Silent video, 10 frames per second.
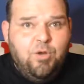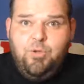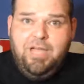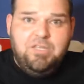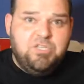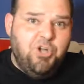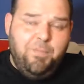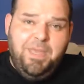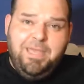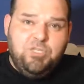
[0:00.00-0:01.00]
had to start
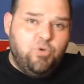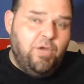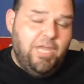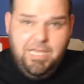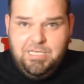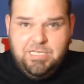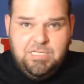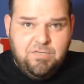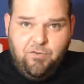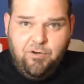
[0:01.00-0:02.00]
making
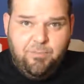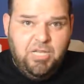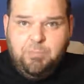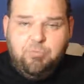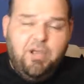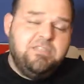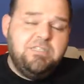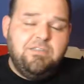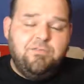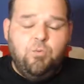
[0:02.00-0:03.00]
trades for the Billy
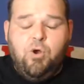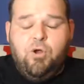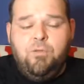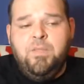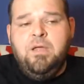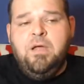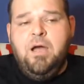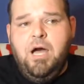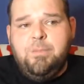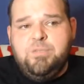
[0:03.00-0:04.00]
Prices of the world.
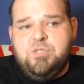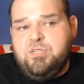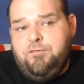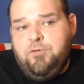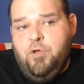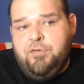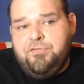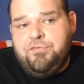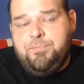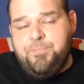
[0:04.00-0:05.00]
So tough
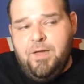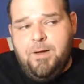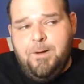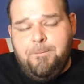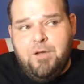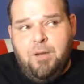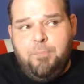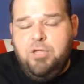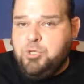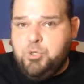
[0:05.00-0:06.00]
loss.
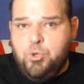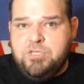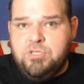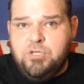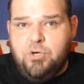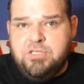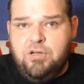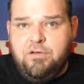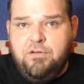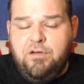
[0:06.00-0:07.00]
Couple other thoughts
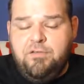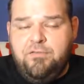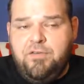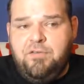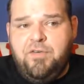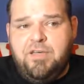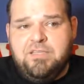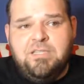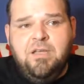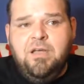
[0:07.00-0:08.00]
on a fan
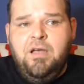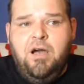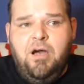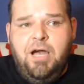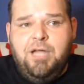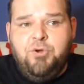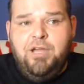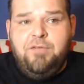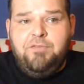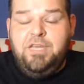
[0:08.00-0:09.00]
fest. I thought
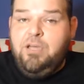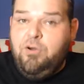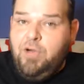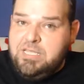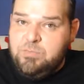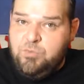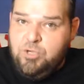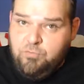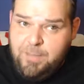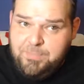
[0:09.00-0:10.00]
Evan Neal had some
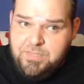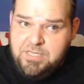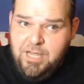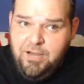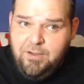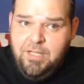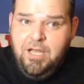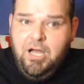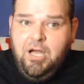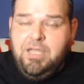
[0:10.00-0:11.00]
good reps there.
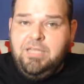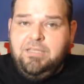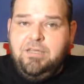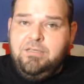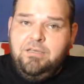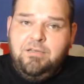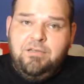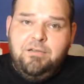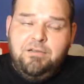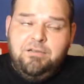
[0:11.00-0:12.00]
He had
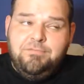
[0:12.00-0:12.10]
the